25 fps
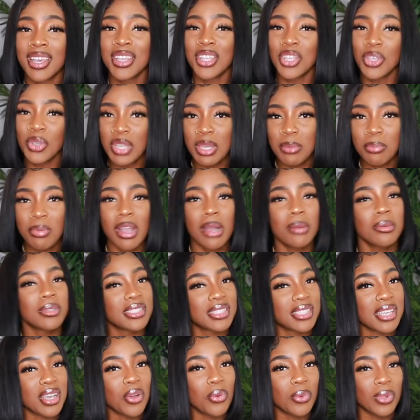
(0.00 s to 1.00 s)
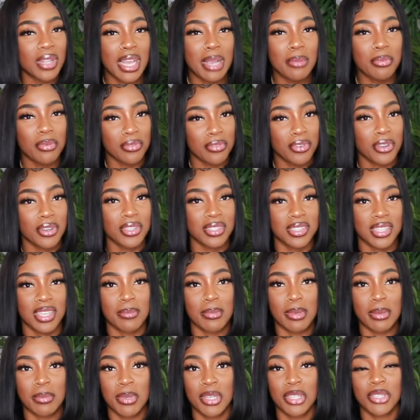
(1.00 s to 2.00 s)
you can probably tell that I prefer to take
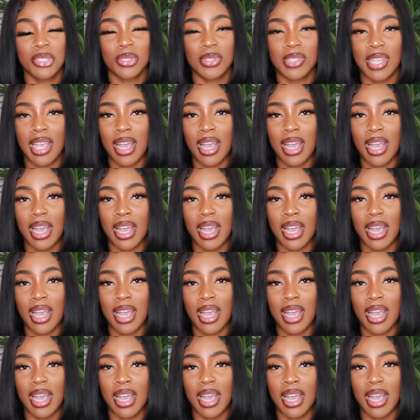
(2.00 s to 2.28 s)
my pictures